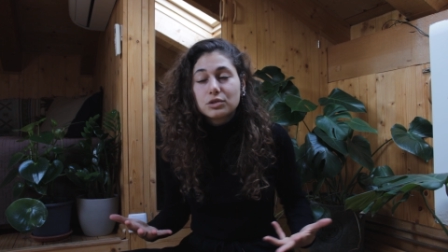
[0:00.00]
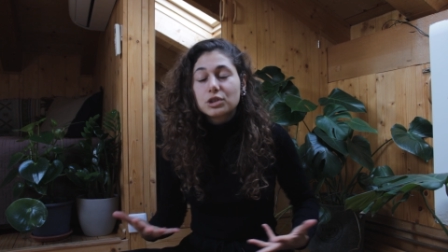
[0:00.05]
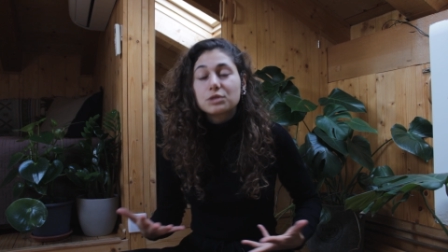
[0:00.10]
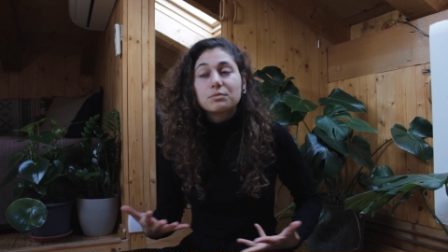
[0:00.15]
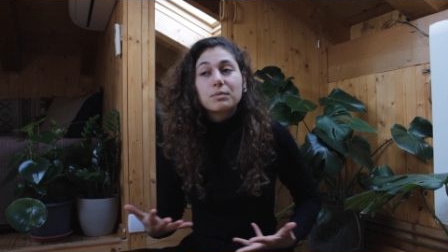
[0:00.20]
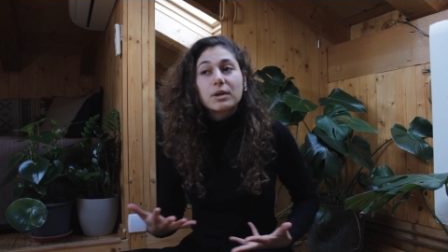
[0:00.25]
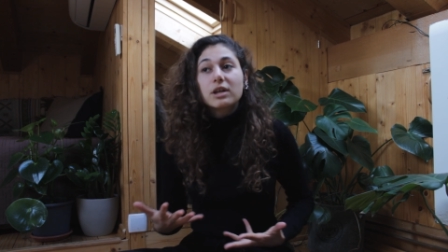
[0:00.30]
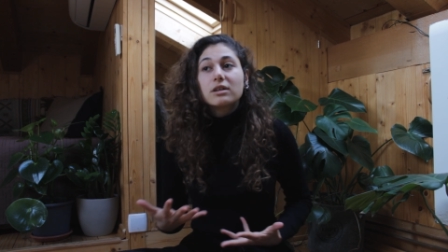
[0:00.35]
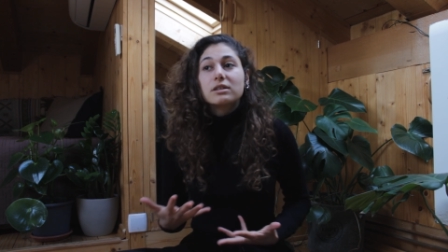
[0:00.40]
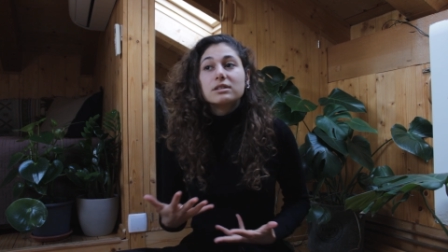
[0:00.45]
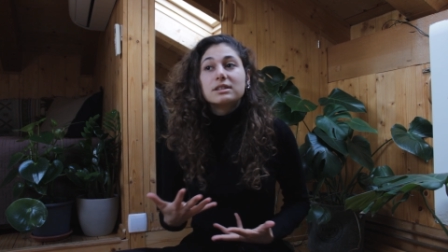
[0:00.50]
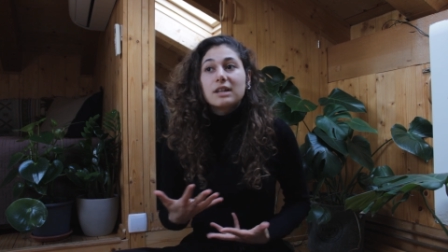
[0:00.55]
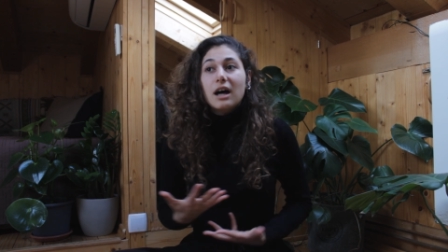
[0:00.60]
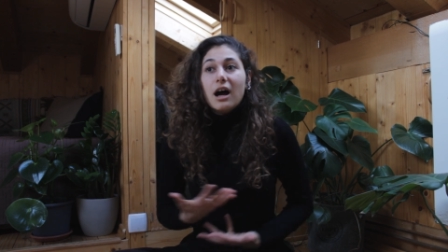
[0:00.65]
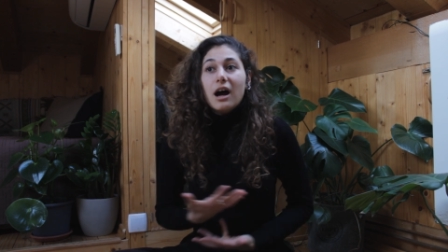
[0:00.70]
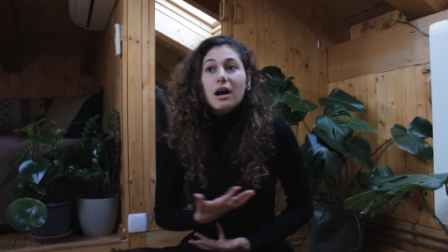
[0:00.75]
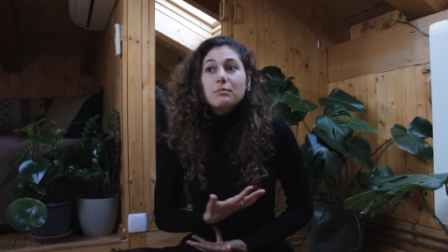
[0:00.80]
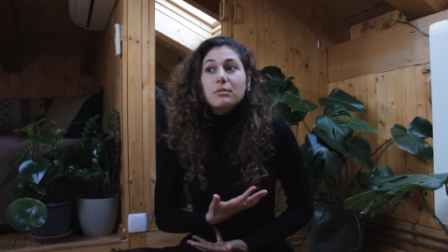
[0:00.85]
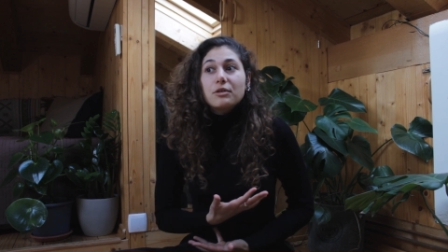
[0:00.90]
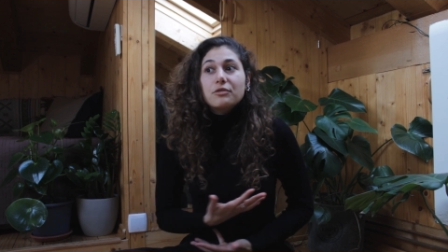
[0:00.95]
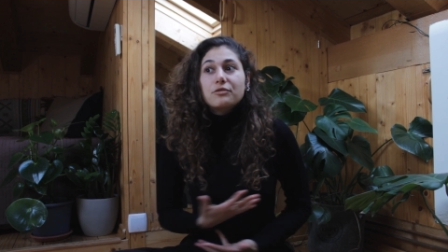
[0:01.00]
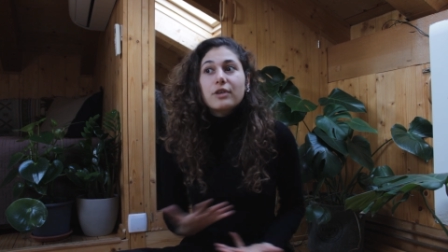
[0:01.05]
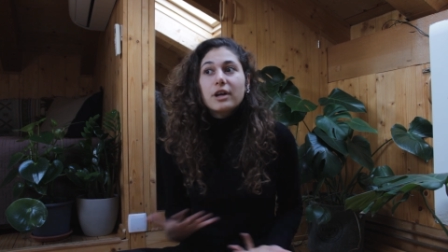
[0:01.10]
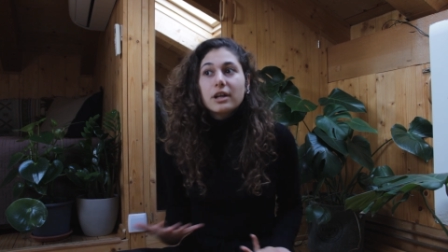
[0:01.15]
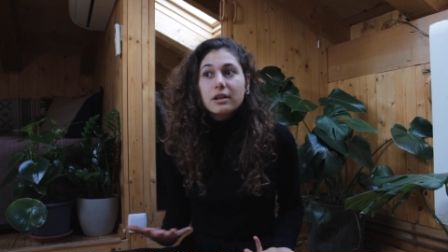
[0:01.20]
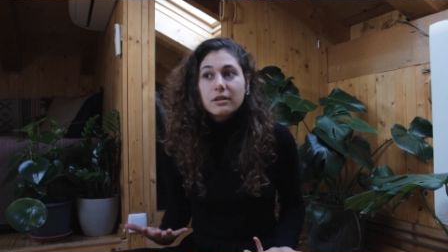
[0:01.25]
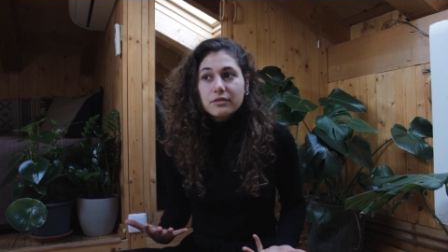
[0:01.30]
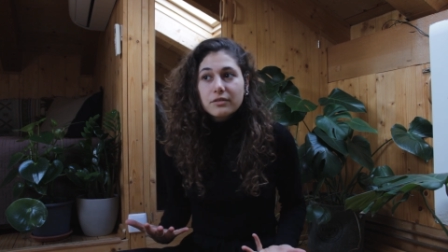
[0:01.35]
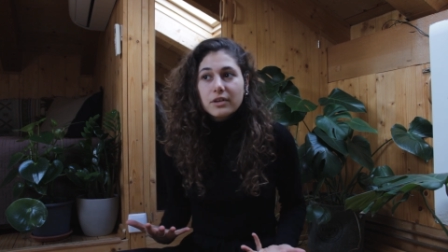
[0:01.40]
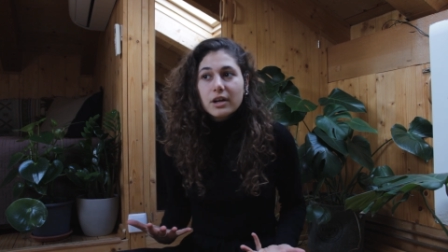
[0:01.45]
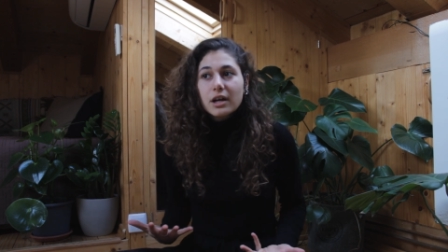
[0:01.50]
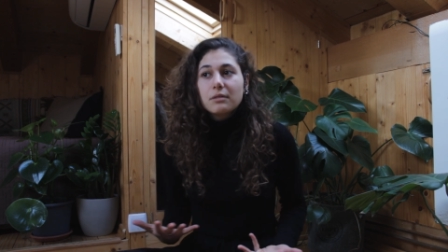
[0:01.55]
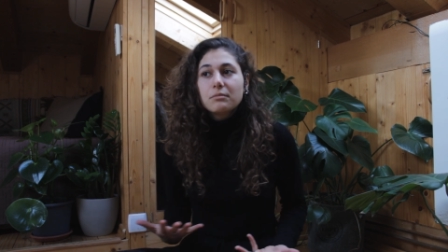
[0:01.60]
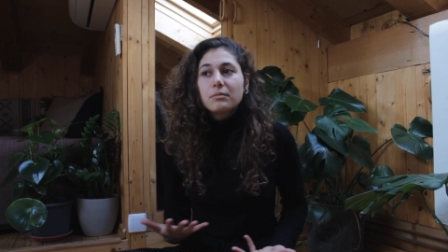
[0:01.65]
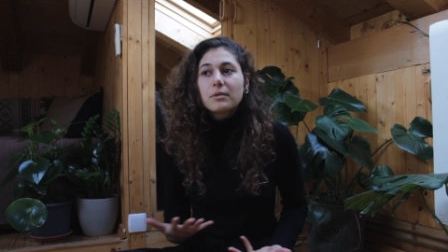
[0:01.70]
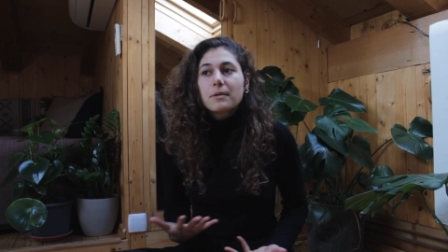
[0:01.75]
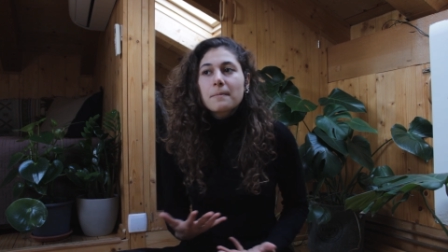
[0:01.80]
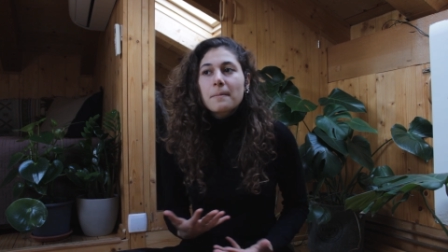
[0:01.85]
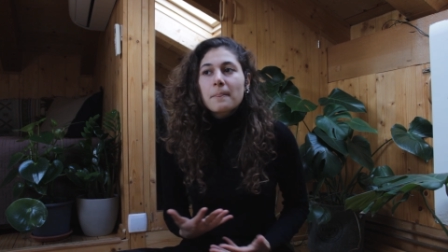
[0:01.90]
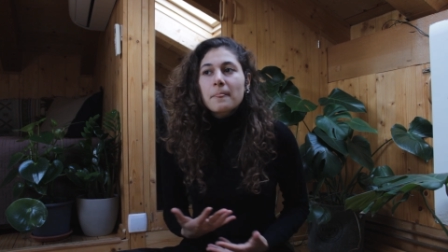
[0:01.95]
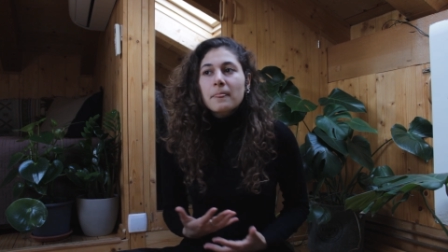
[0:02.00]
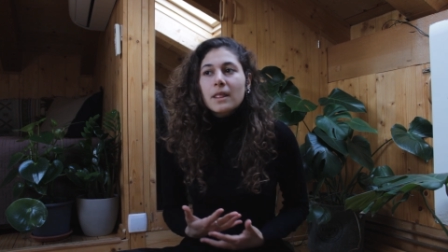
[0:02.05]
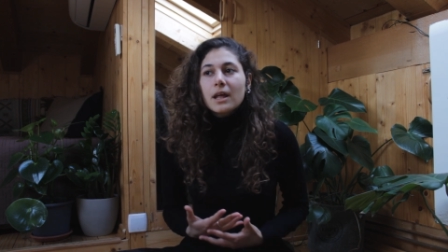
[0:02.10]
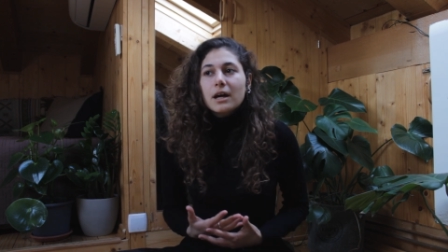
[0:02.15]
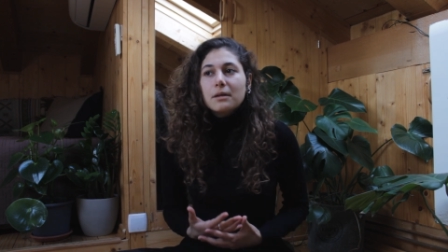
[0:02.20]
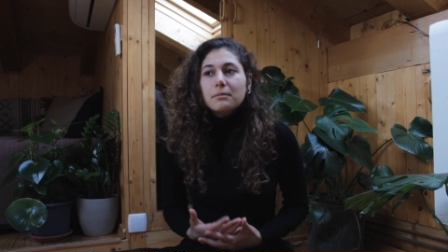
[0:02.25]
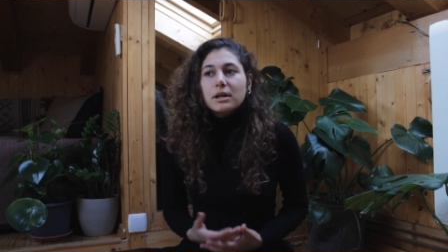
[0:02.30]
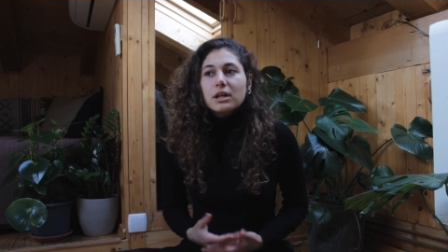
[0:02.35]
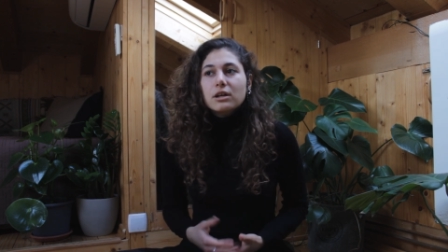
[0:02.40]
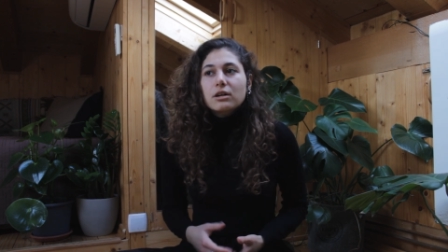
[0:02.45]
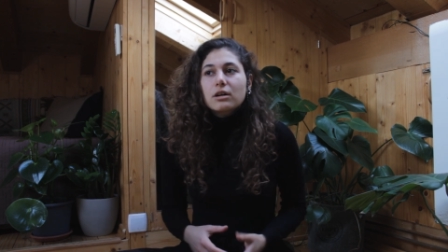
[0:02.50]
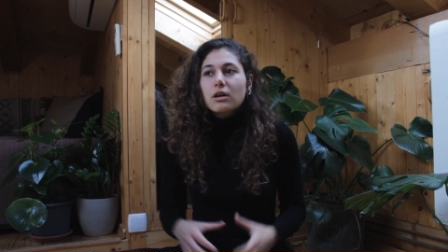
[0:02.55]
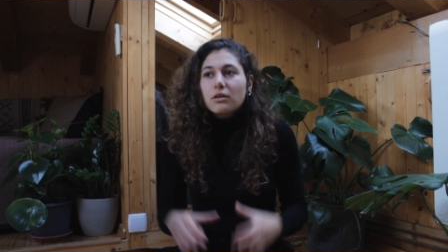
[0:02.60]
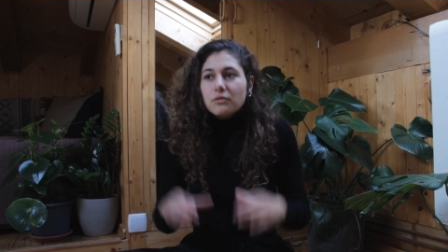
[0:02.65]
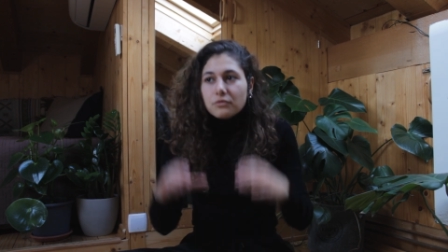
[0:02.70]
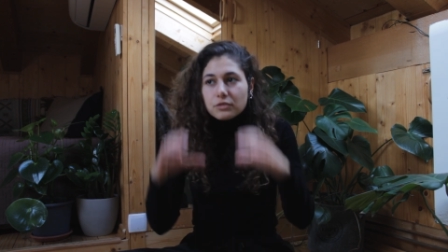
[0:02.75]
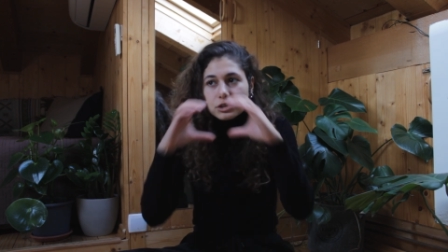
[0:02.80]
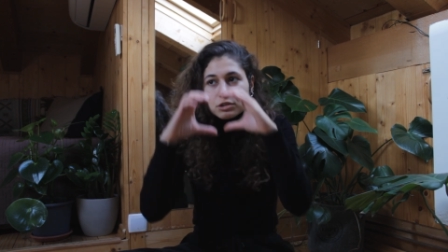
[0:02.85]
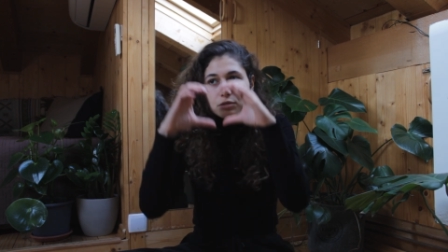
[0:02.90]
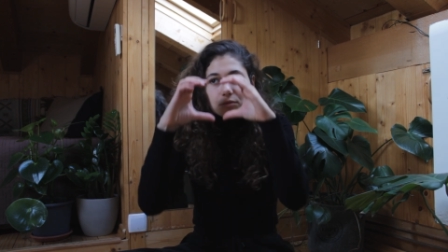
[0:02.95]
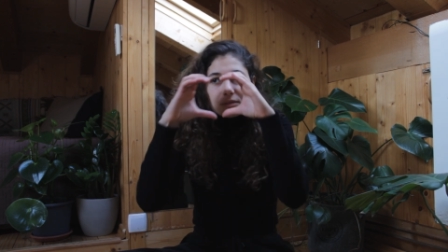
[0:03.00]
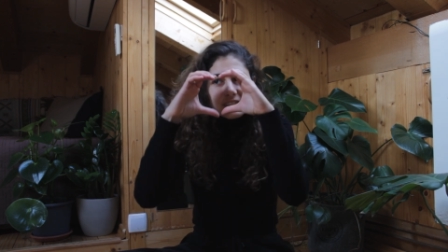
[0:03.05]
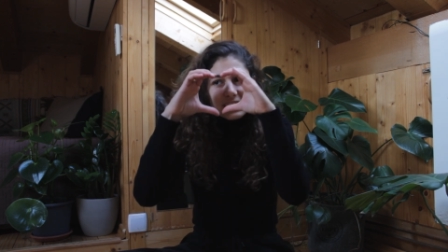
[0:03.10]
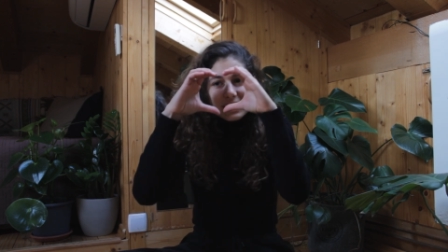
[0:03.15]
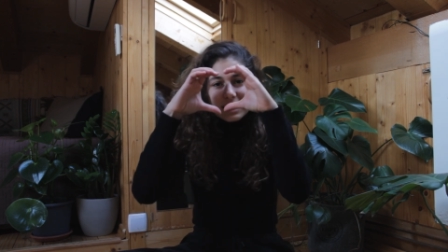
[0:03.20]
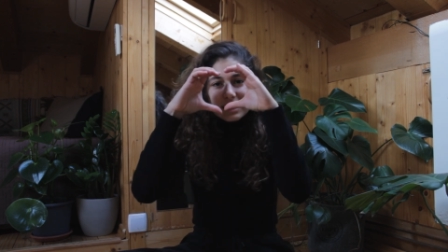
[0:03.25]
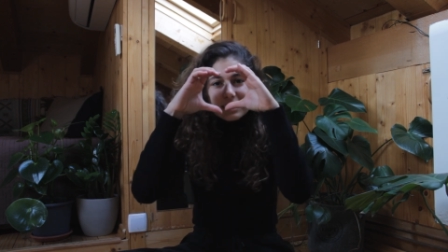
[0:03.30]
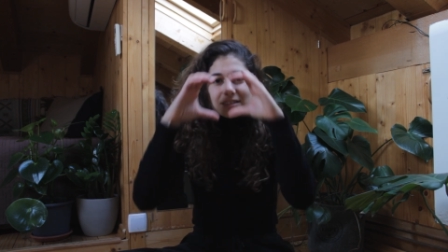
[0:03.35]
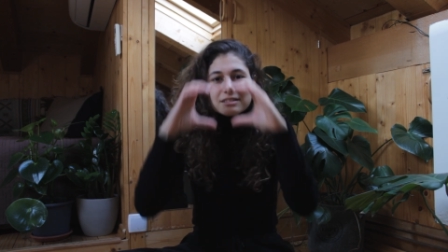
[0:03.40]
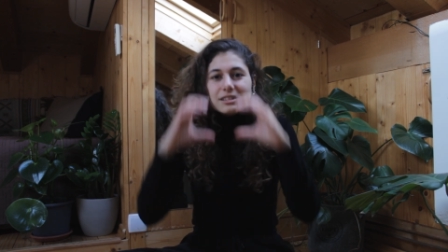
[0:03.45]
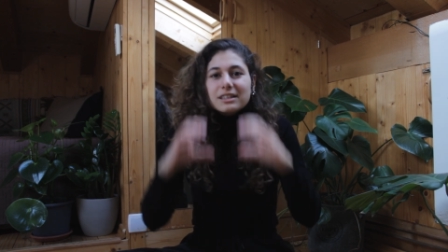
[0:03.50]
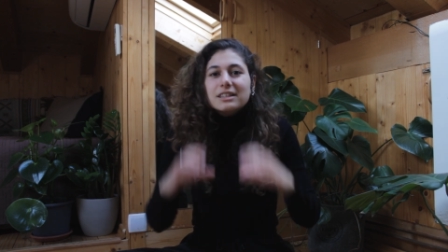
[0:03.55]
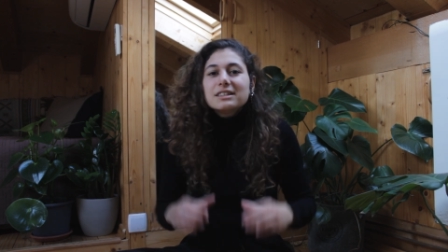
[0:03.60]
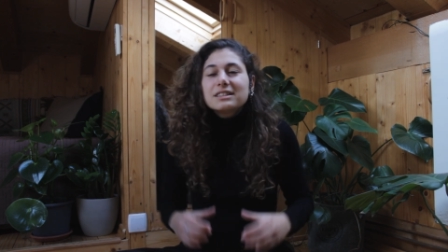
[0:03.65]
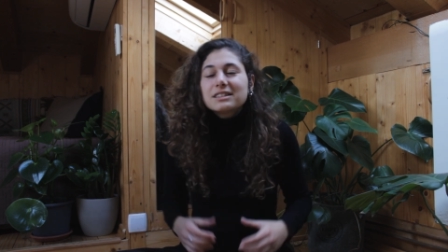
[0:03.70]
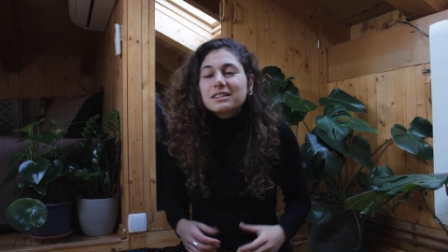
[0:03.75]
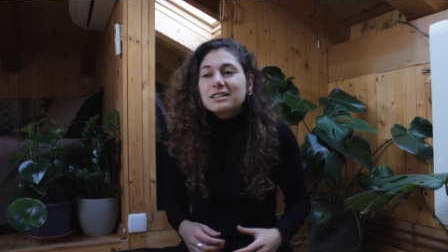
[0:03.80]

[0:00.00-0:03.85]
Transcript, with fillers: just because I'm afraid of them and my comfort zone is like this.